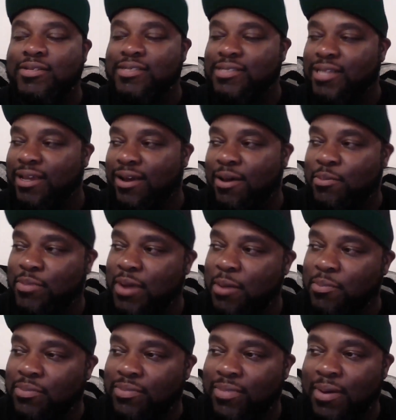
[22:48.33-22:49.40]
She said,
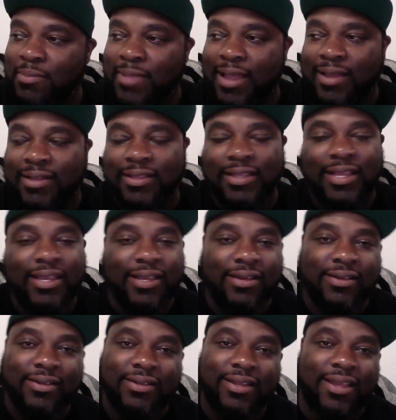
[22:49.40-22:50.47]
I'm like a
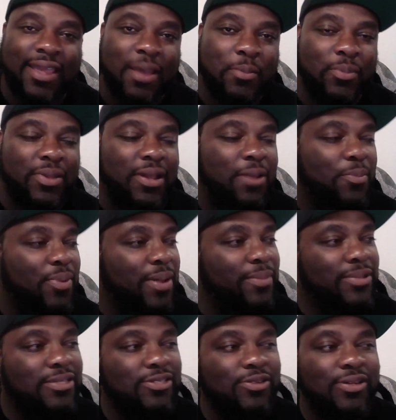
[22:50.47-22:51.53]
Leah. They
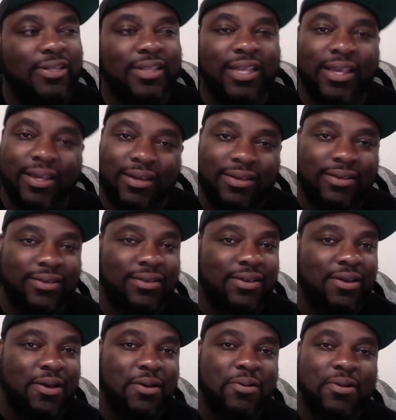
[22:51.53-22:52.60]
compared me to a Leah.
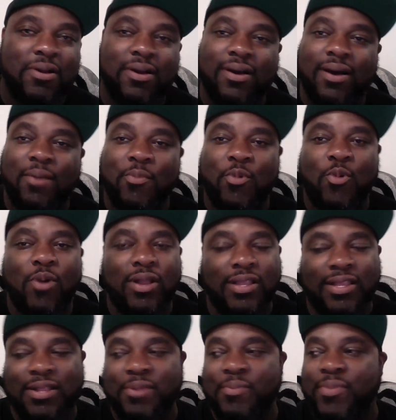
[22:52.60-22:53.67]
I'm a
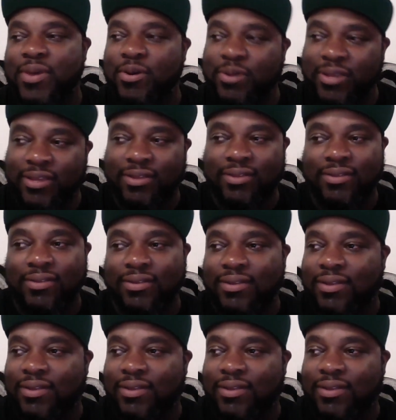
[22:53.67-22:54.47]
1 in a million.